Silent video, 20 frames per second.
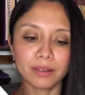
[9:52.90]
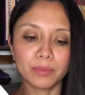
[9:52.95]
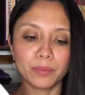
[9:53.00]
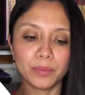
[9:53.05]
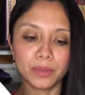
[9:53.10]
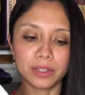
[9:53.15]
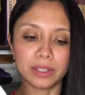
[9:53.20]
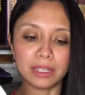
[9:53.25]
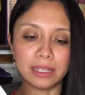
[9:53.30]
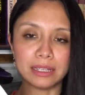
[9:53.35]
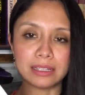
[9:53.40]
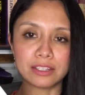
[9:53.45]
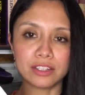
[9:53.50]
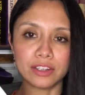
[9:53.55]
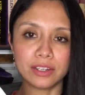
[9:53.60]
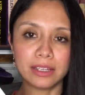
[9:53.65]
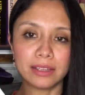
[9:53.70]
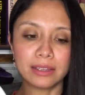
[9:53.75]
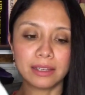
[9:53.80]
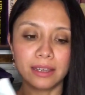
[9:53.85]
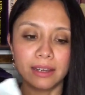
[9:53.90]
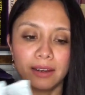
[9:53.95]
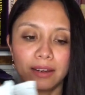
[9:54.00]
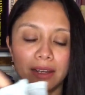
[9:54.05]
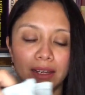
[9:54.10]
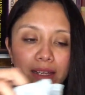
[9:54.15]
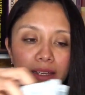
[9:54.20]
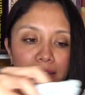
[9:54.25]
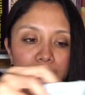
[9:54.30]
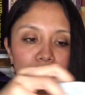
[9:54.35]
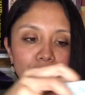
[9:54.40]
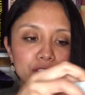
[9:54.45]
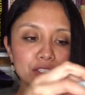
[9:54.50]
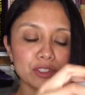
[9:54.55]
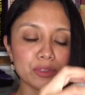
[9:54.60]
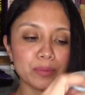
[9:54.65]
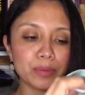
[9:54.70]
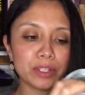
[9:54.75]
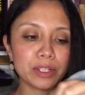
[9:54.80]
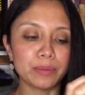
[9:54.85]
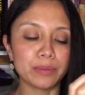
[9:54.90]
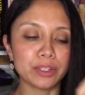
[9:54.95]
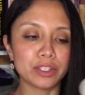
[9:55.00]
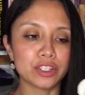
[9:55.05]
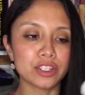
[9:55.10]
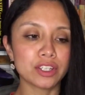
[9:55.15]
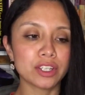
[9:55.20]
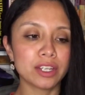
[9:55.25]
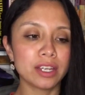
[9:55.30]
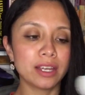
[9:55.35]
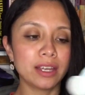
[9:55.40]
put the insert in there, and you just pretty much